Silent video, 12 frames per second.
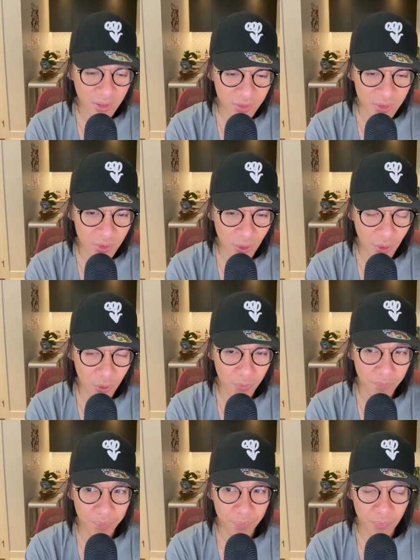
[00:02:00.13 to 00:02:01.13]
so,
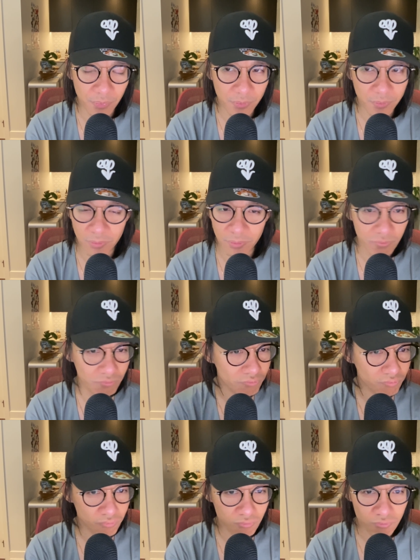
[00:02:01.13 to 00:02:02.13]

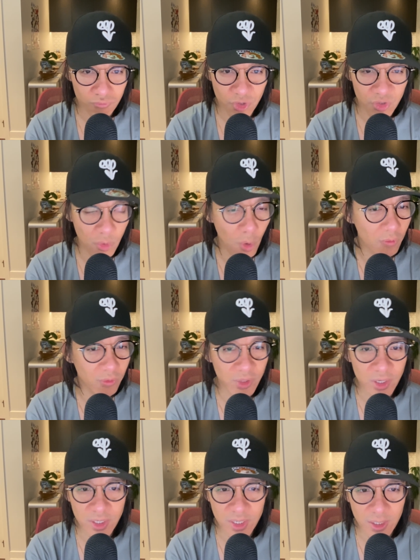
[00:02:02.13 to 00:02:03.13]
just over the
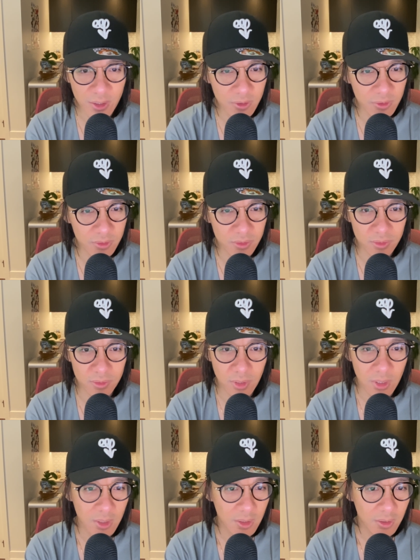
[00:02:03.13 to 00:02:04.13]
years.
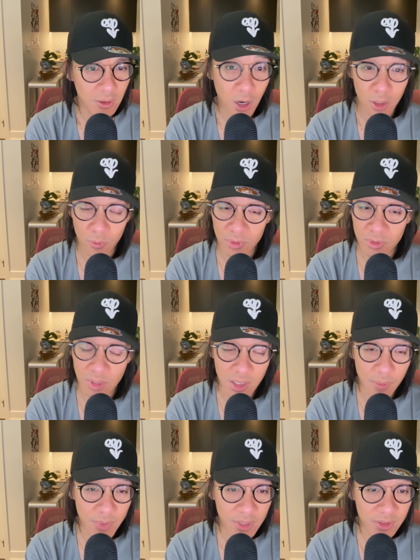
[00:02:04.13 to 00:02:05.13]
Ottawa's not a
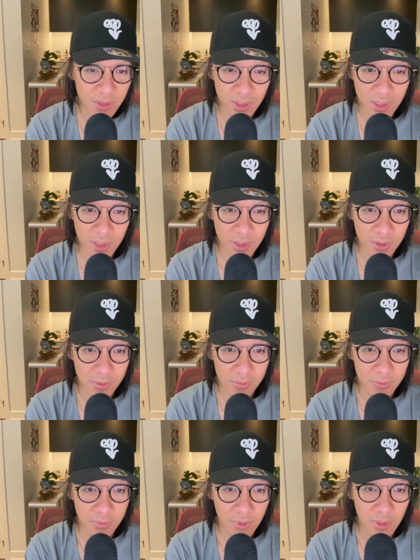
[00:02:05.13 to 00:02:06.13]
big city.
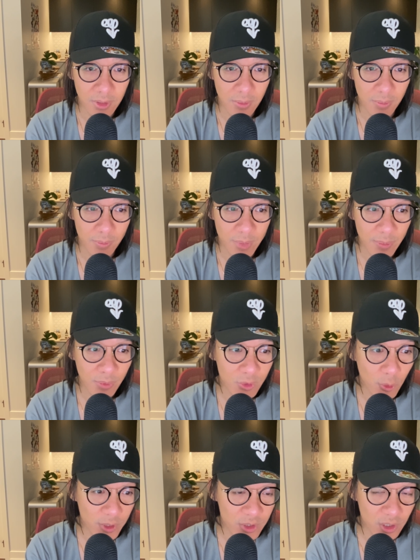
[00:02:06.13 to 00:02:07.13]
People
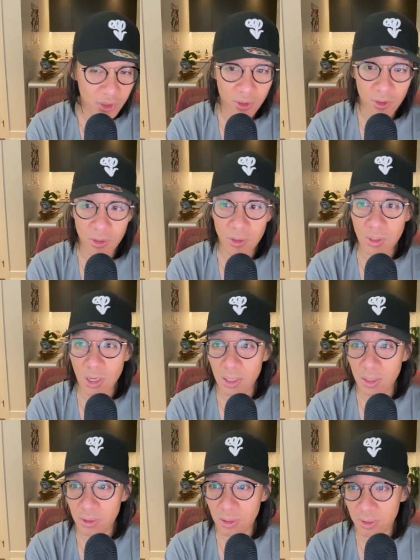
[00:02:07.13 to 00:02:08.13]
know each other.
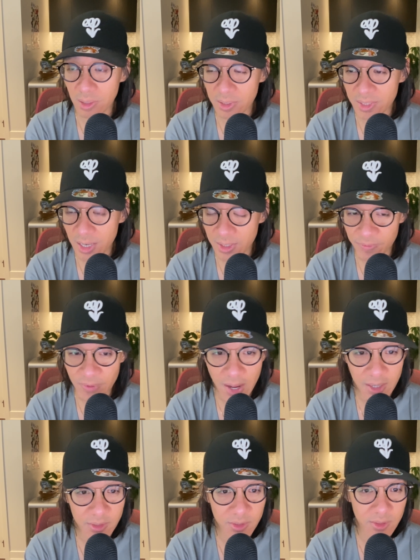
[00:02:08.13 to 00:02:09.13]
I uh, attend
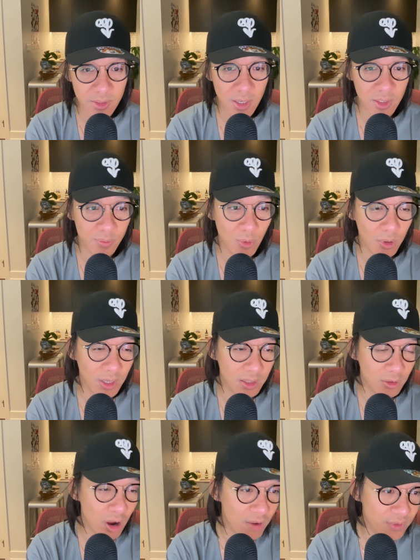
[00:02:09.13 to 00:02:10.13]
events. I spoke at
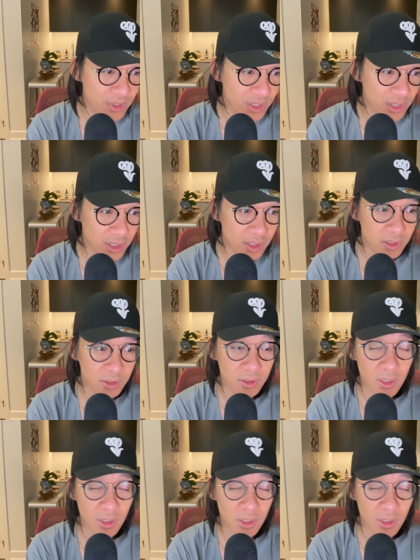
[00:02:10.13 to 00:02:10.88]
conferences,